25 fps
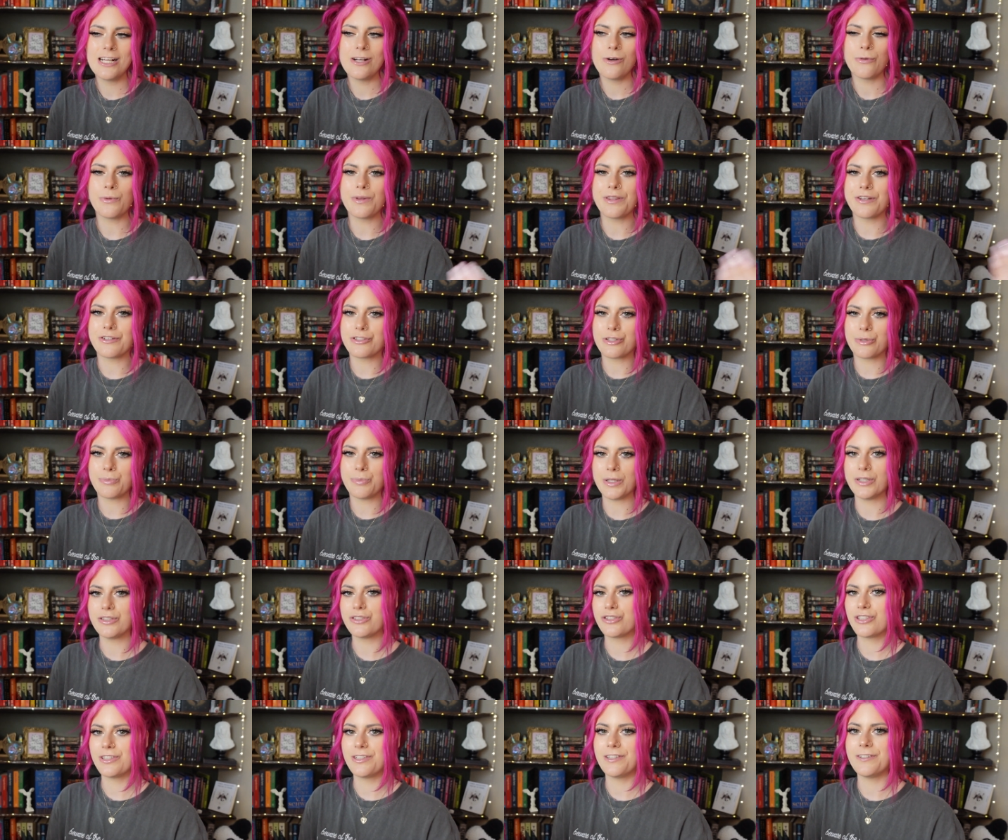when there's a
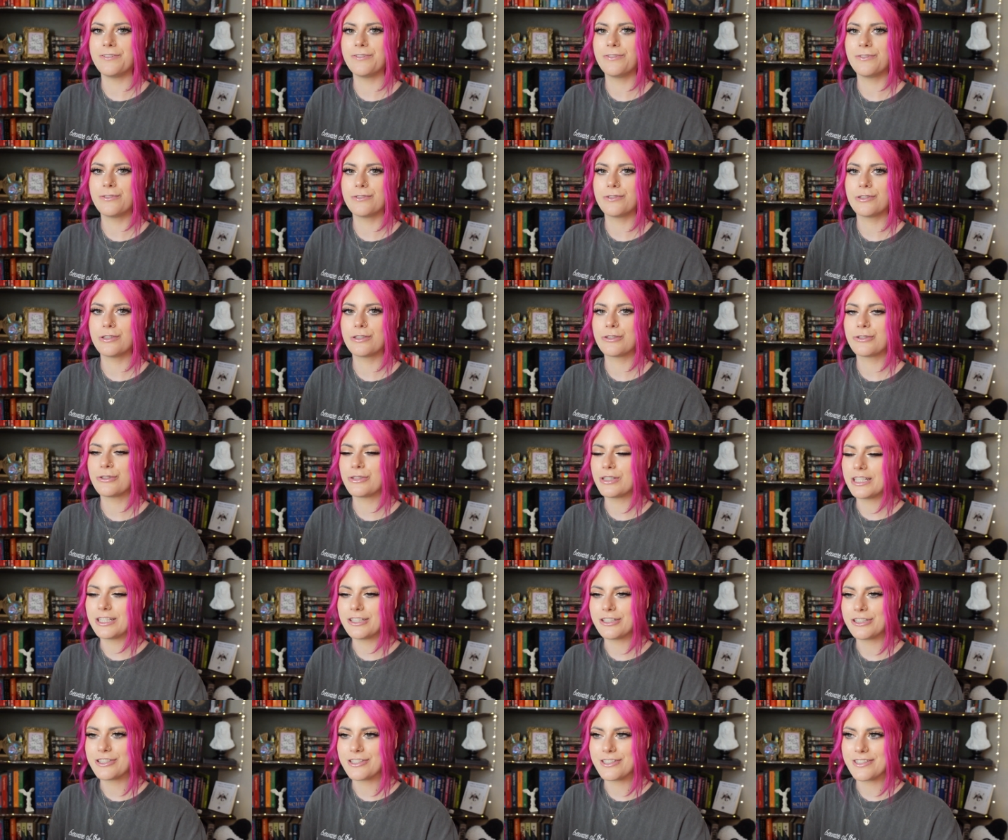bunch of
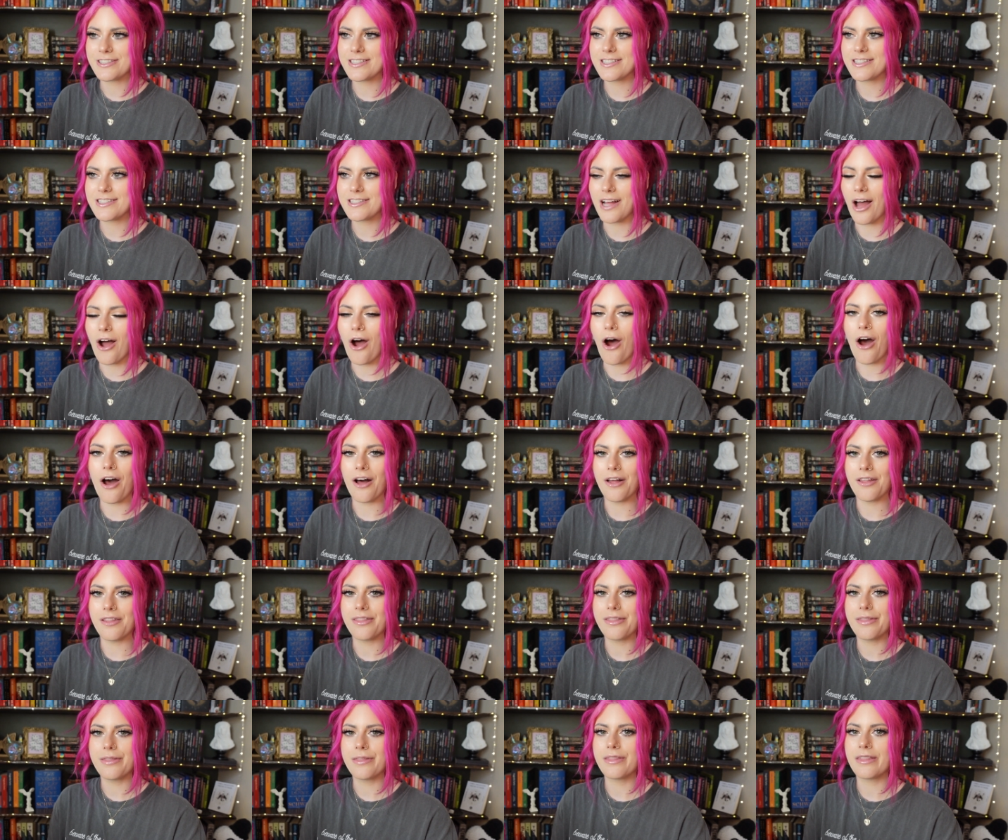critters
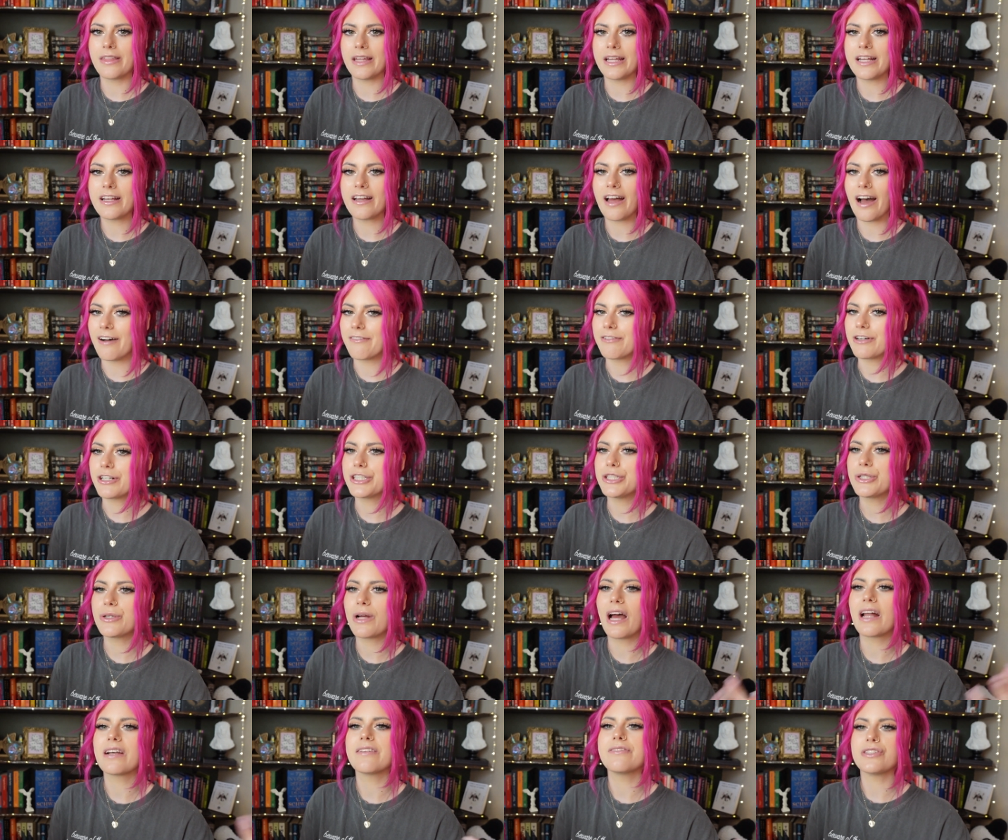on the cover, you
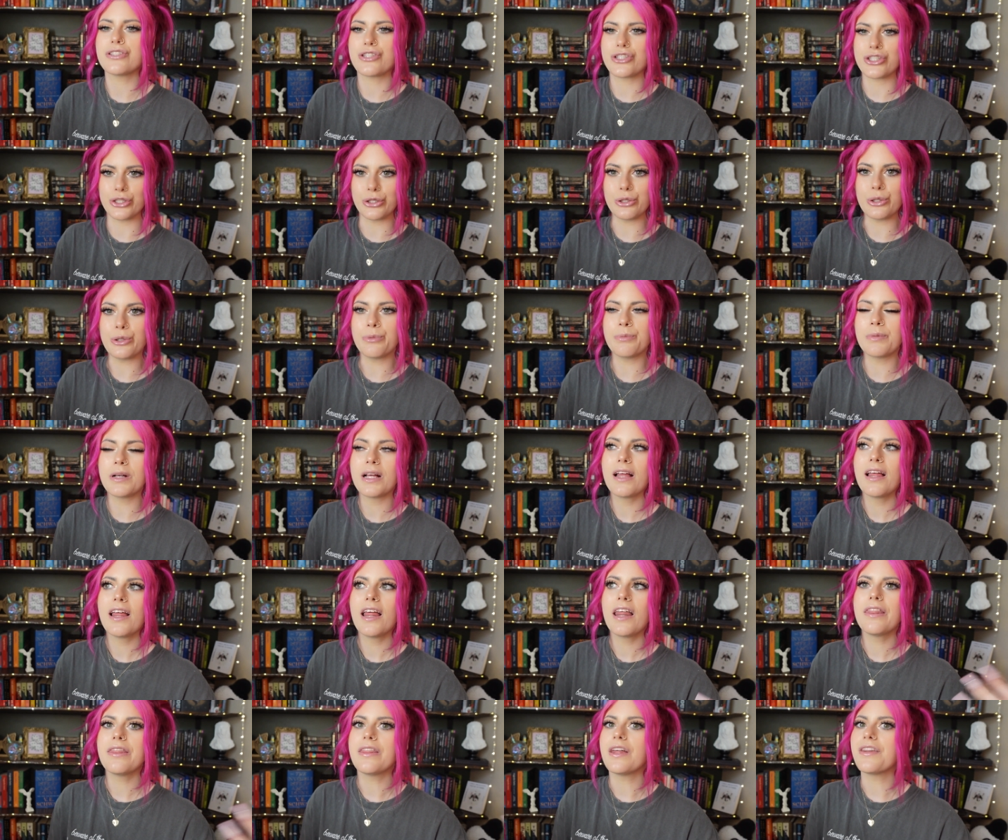kind of assume
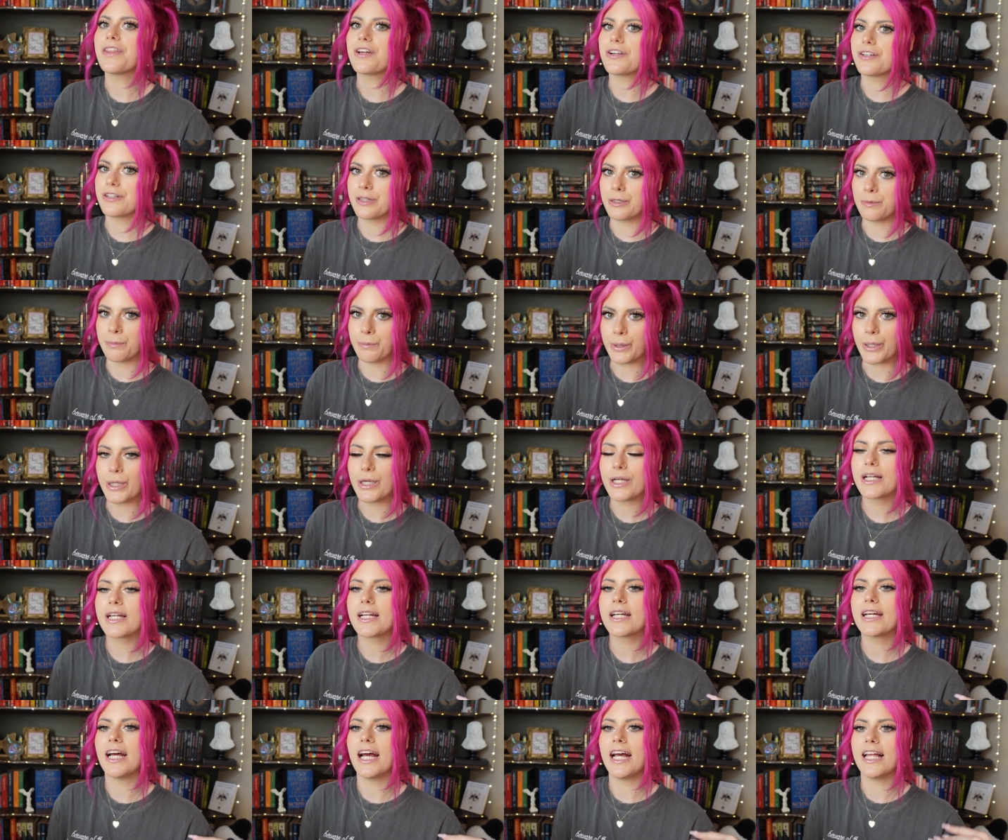that they're in the
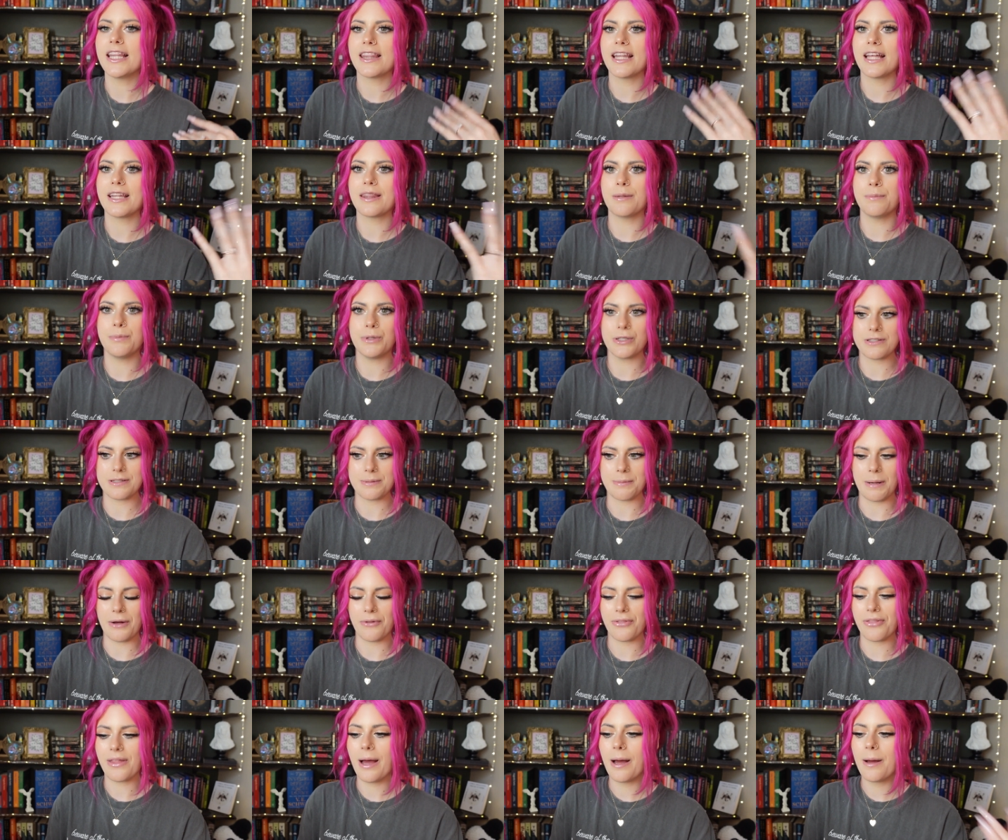book and that the book's
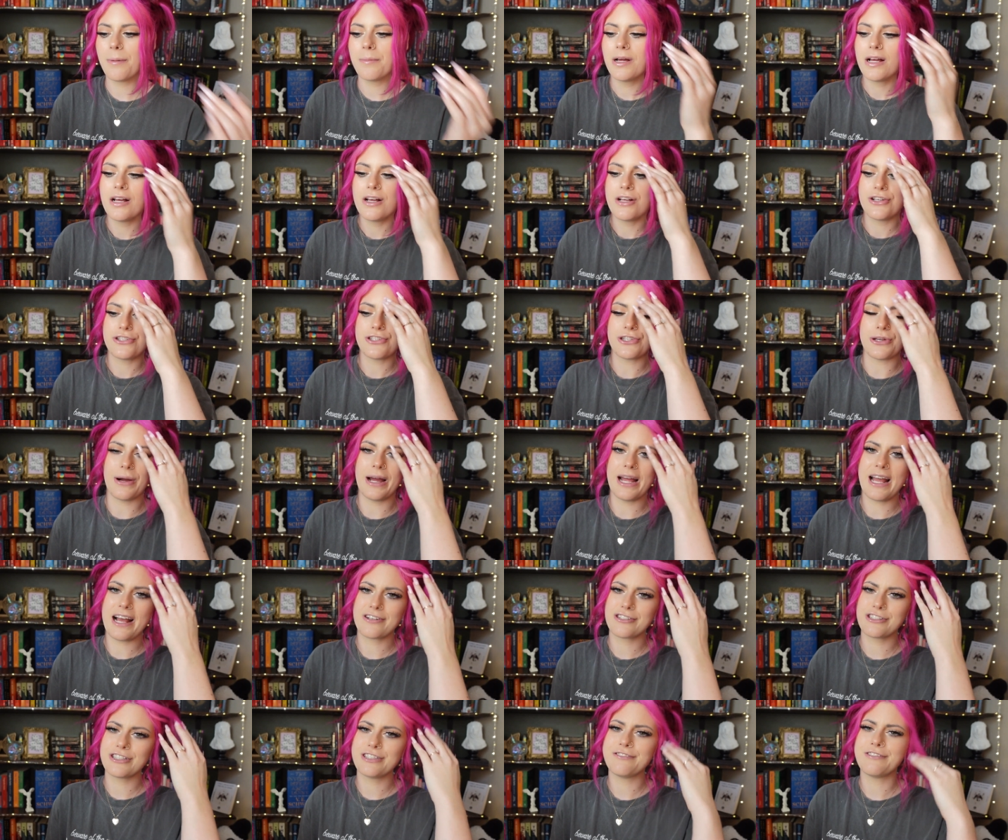about them. So I
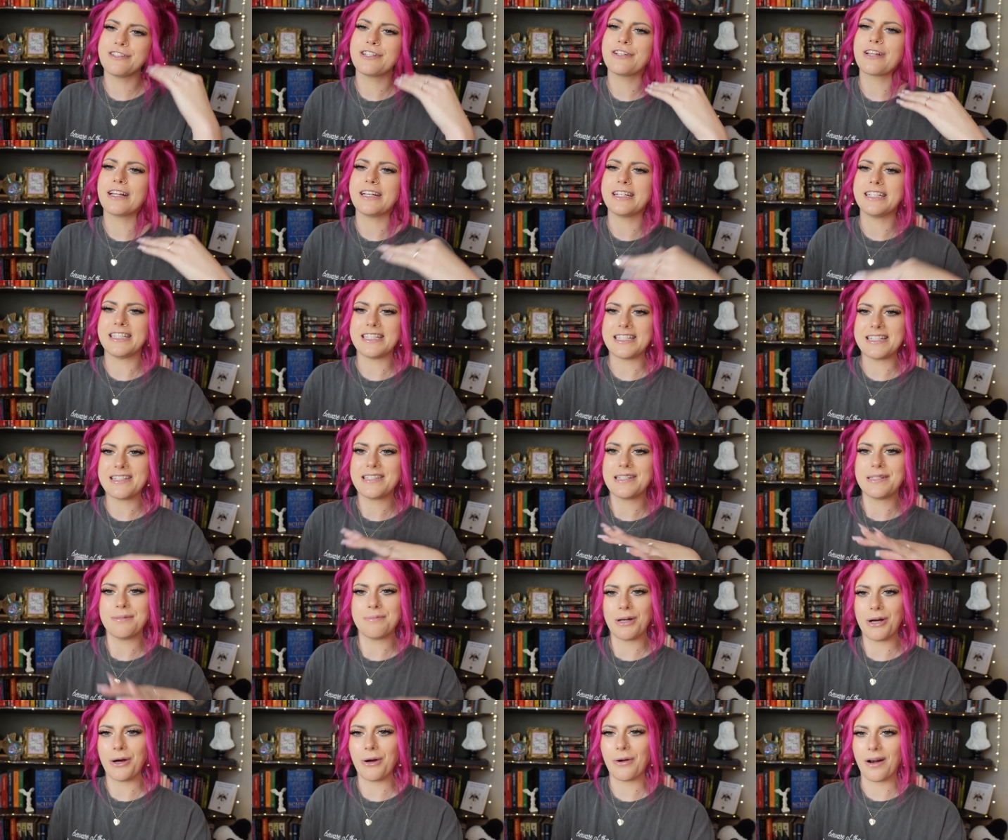actually feel like easy
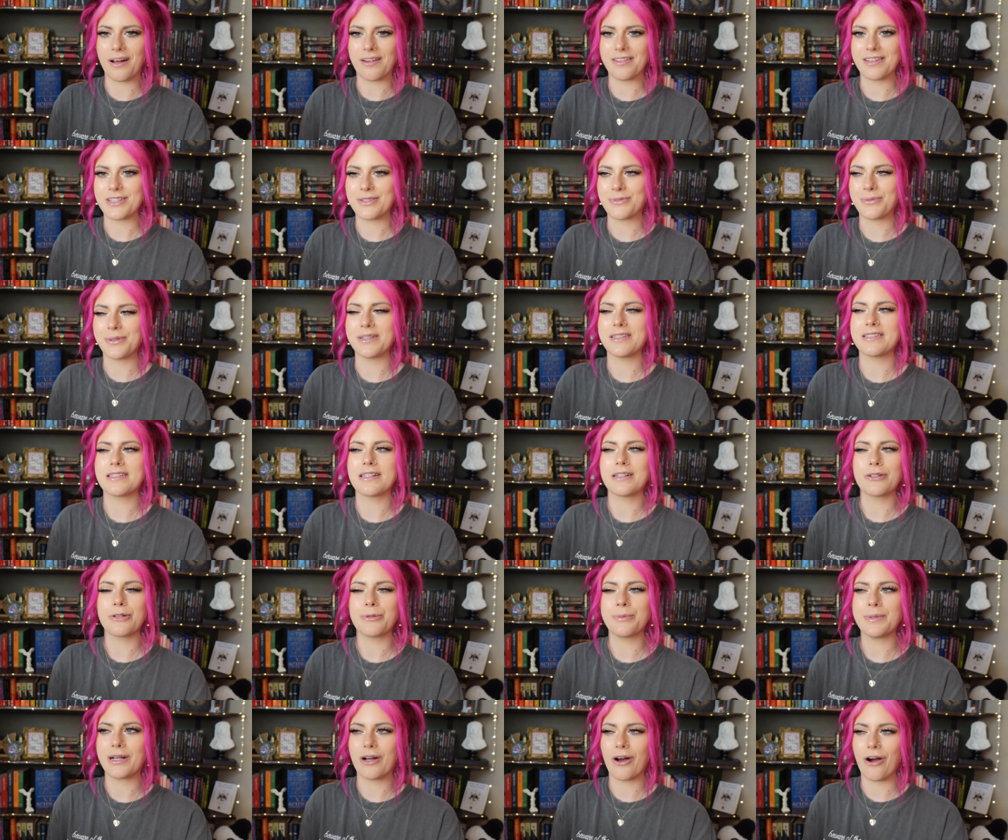mode on this one is a
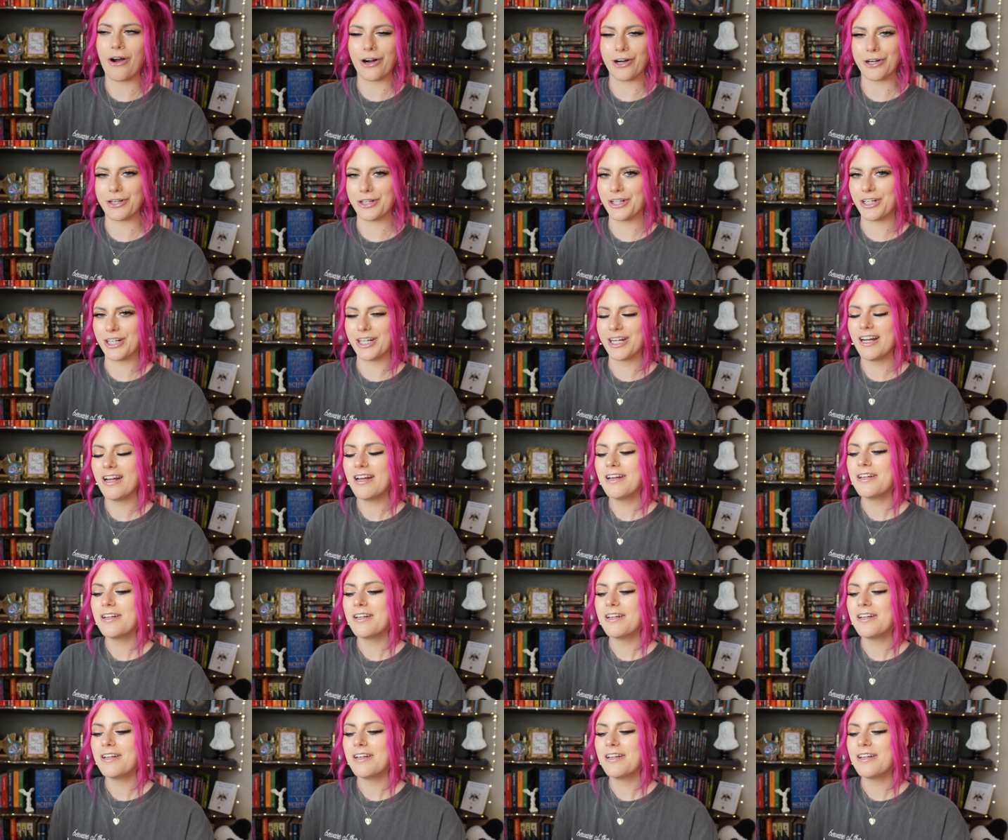little bit harder.